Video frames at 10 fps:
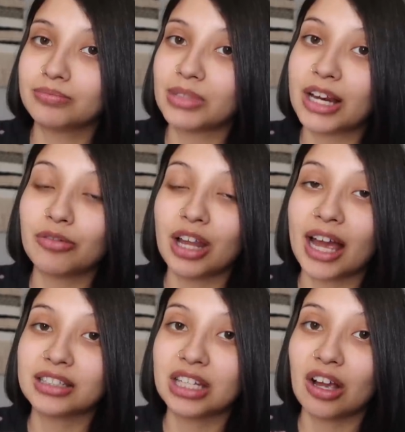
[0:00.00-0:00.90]
like
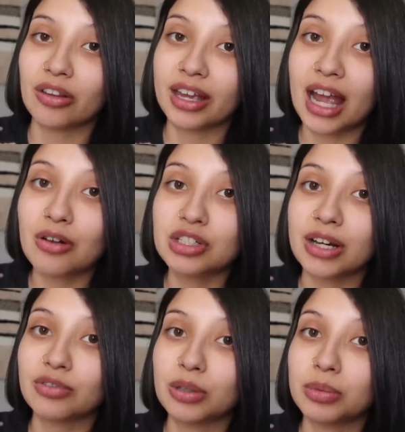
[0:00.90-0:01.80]
relaxing on the couch
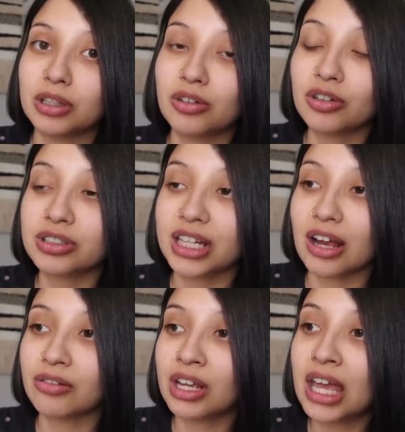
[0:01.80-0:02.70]
after I put the girls
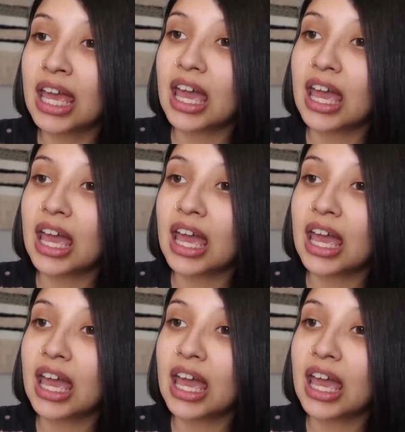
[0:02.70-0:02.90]
down